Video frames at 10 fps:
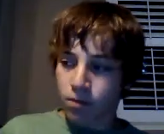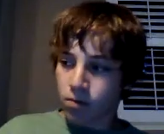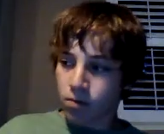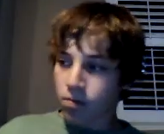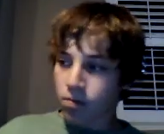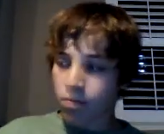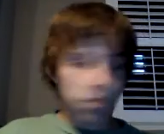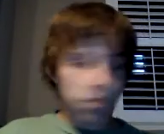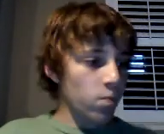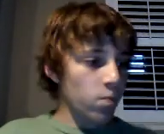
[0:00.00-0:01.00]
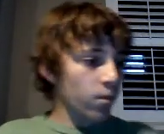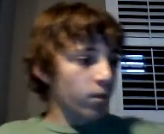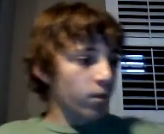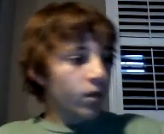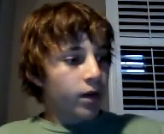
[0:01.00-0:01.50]

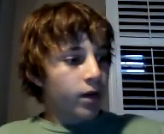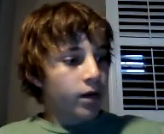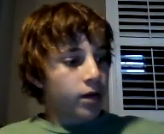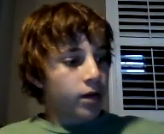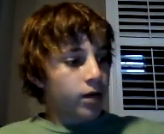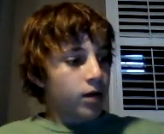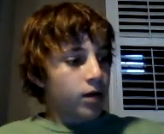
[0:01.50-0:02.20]
No one is speaking in this clip.